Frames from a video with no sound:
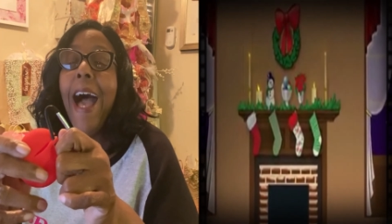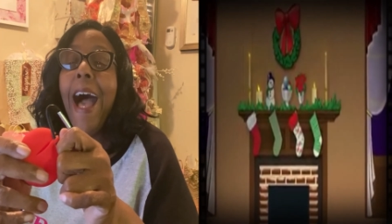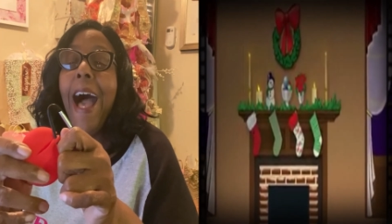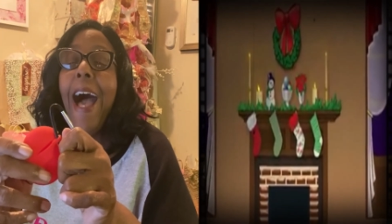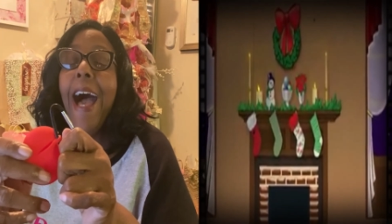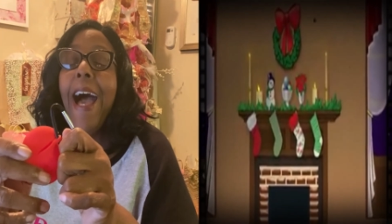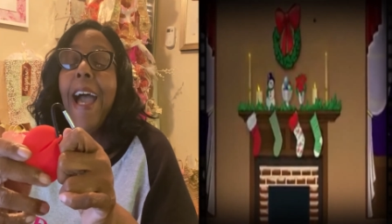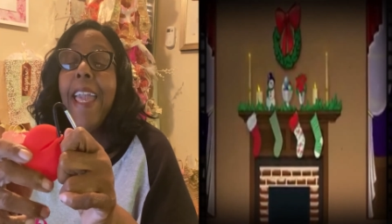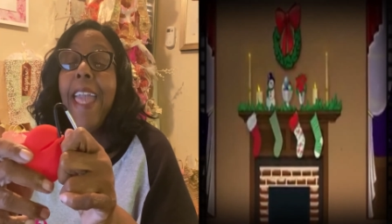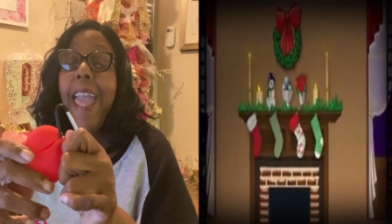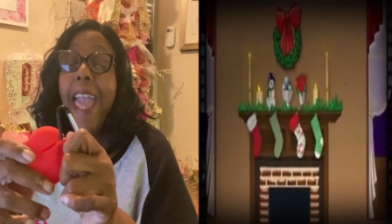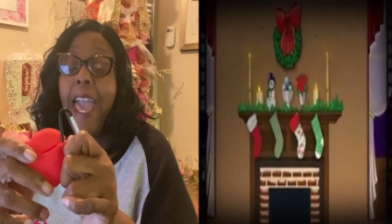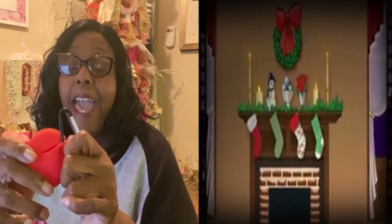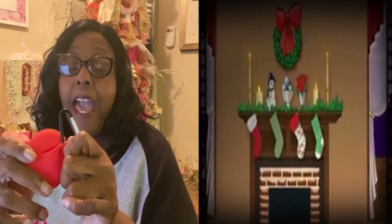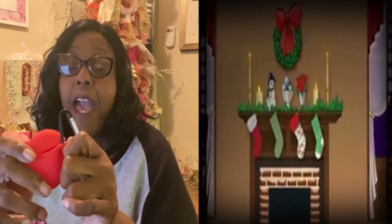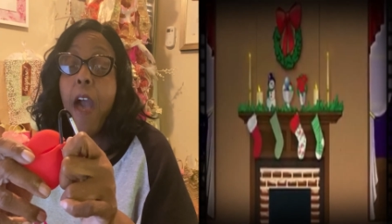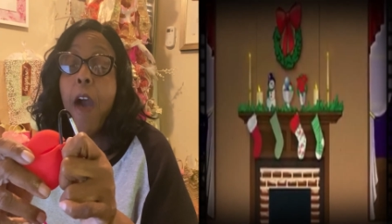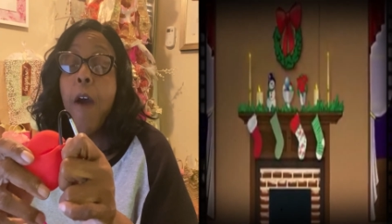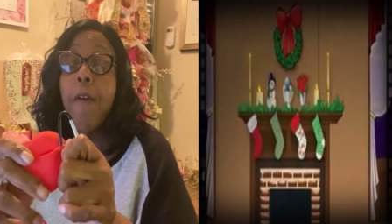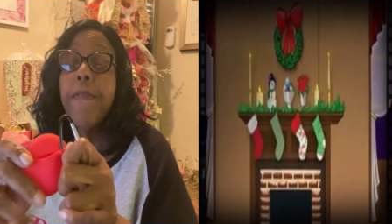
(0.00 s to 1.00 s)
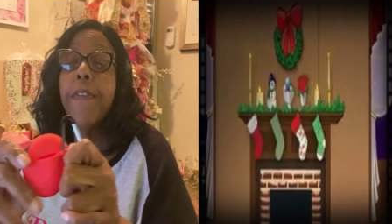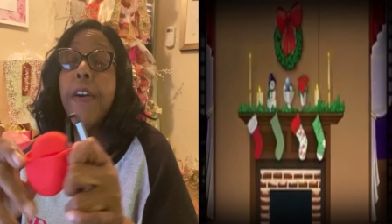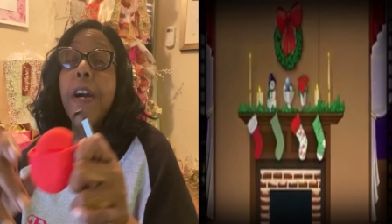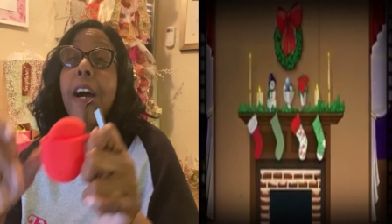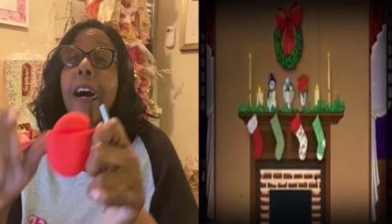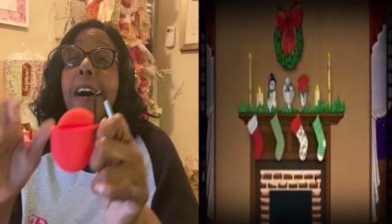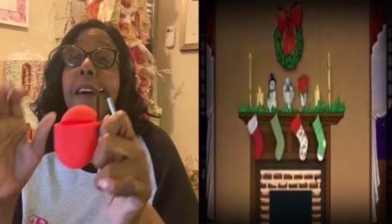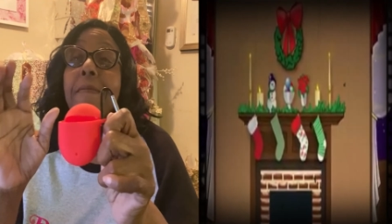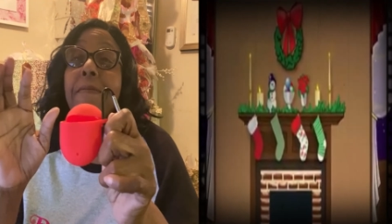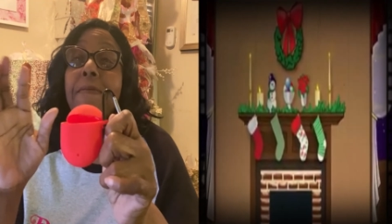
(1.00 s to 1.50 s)
I have
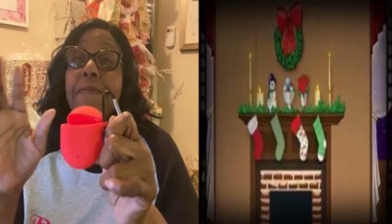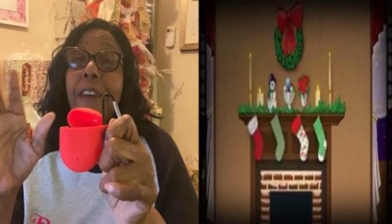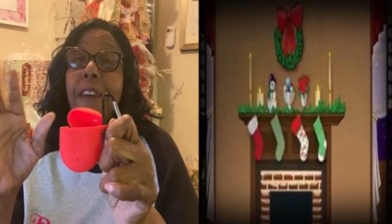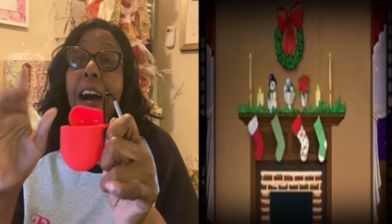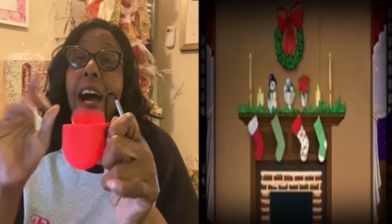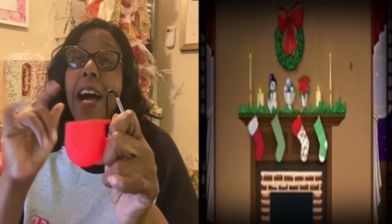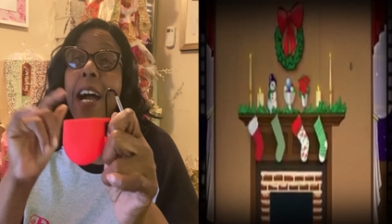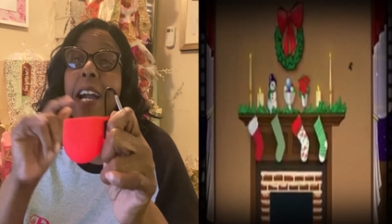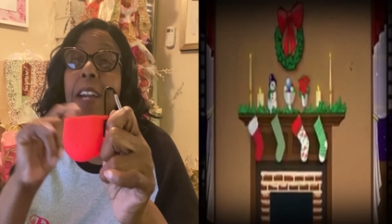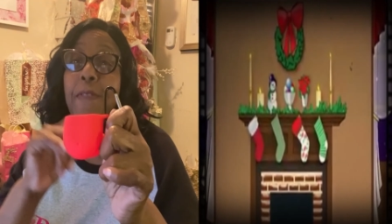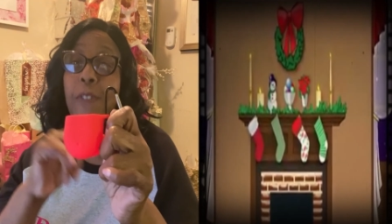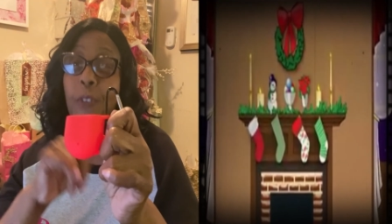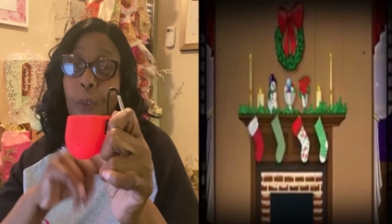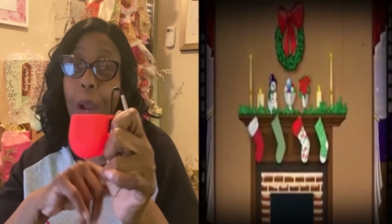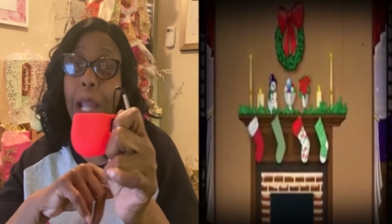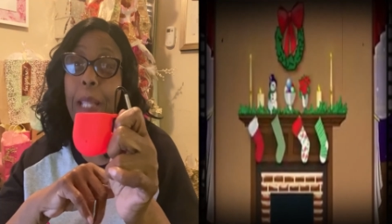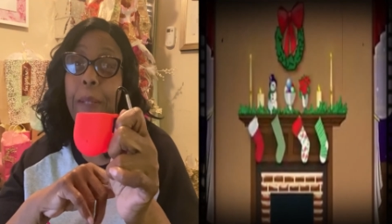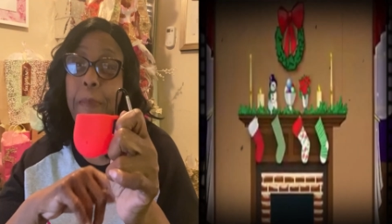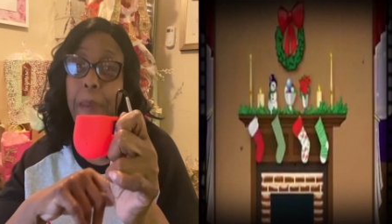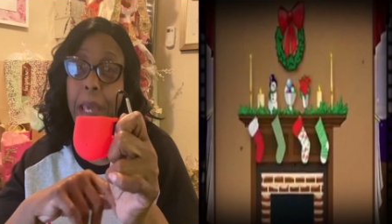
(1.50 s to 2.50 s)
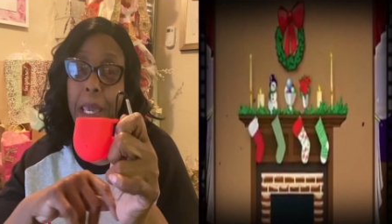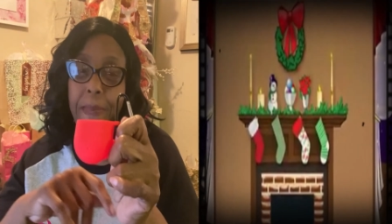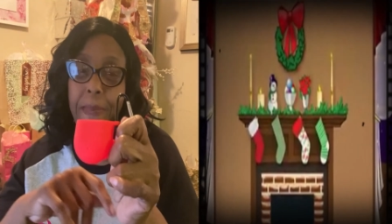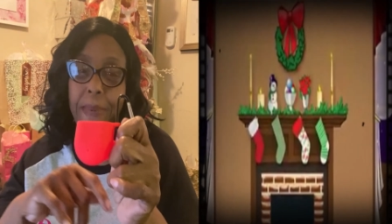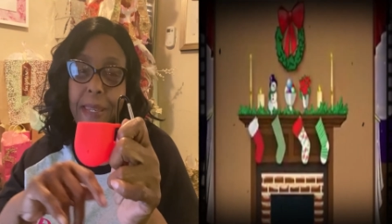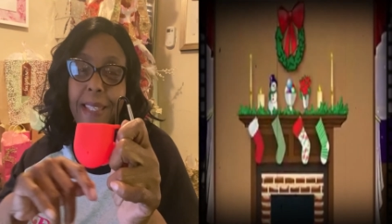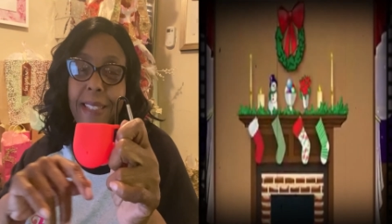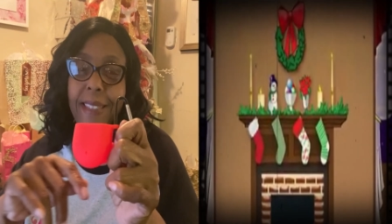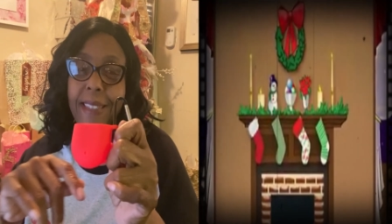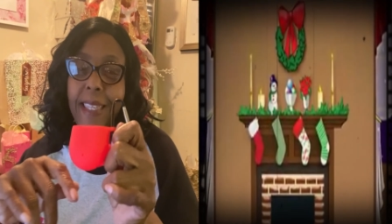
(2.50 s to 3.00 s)
five
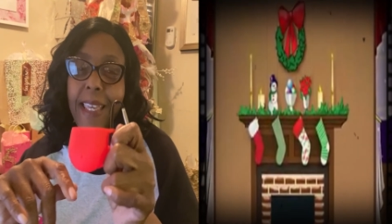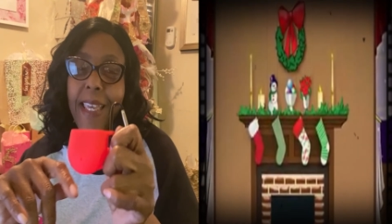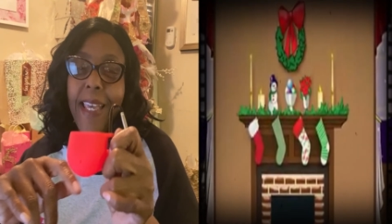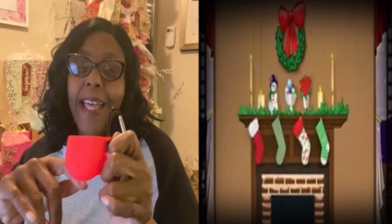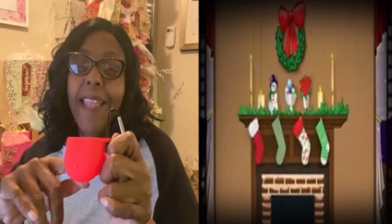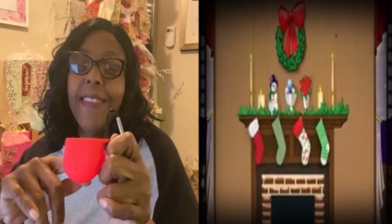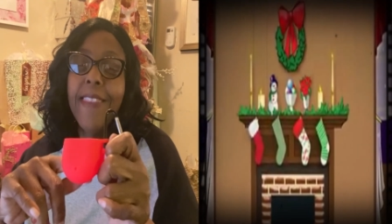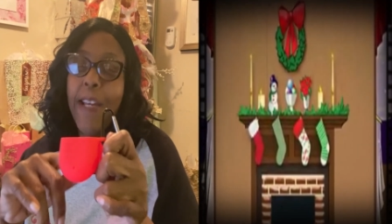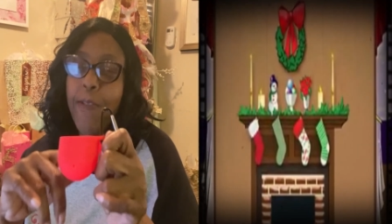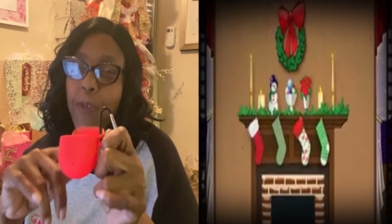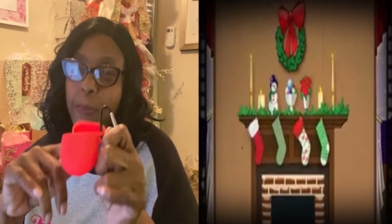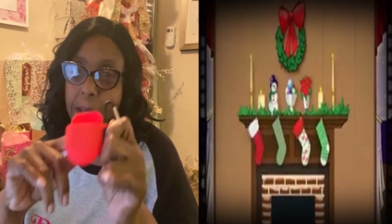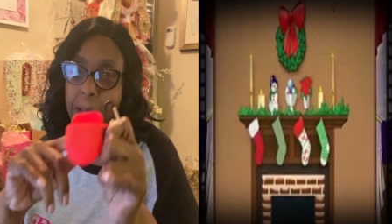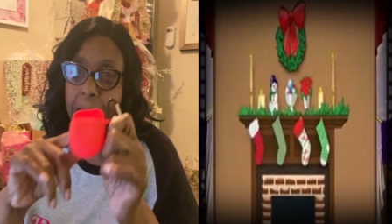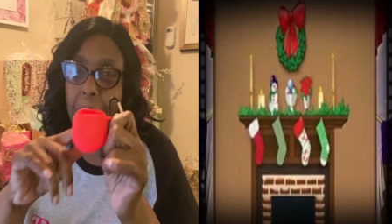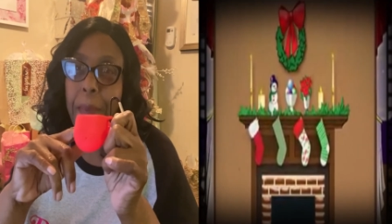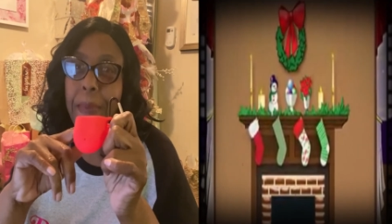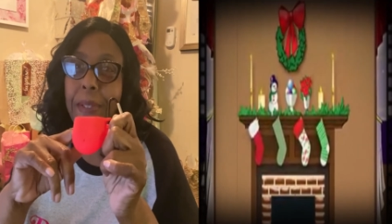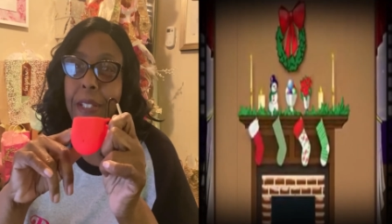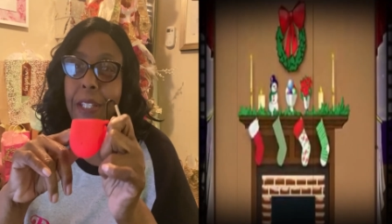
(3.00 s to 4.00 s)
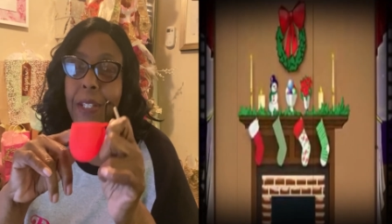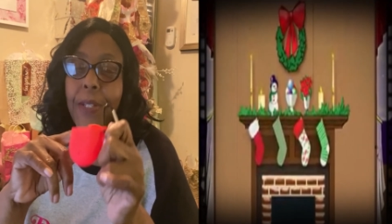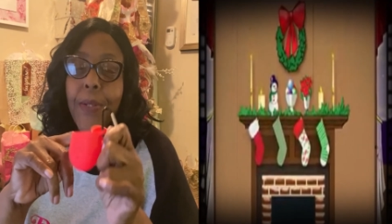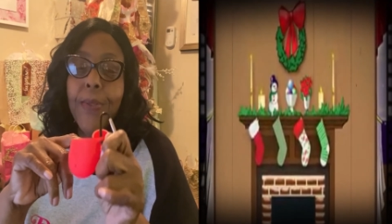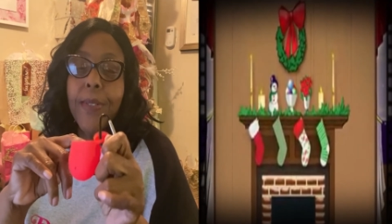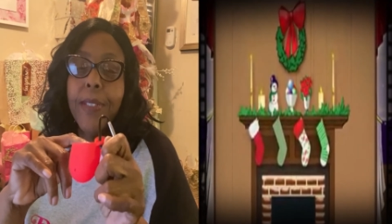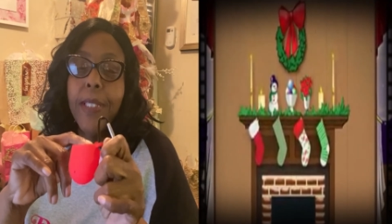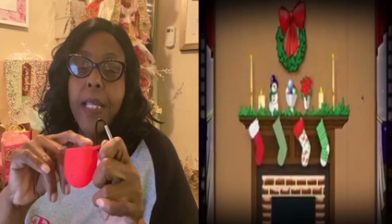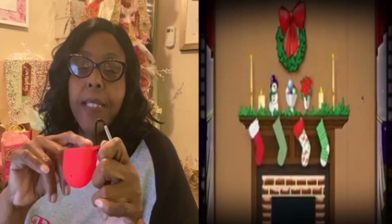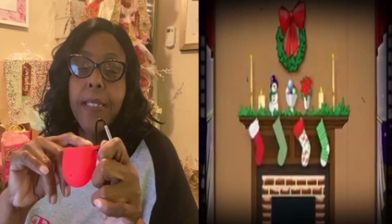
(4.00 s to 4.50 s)
grandbabies they would be able to
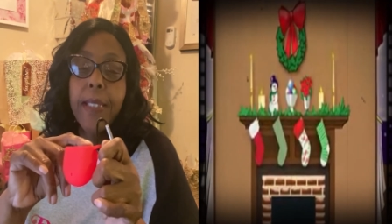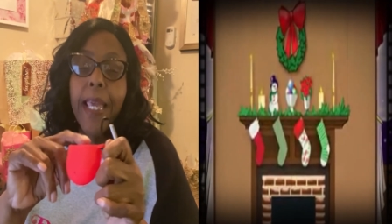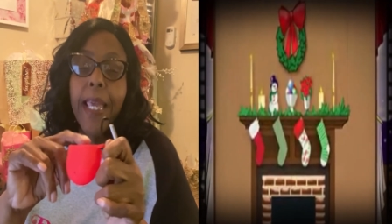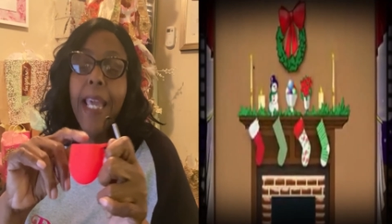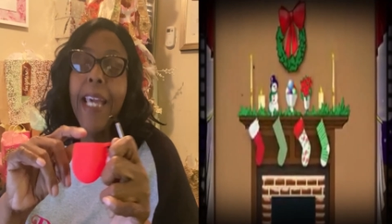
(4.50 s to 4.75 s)
use this.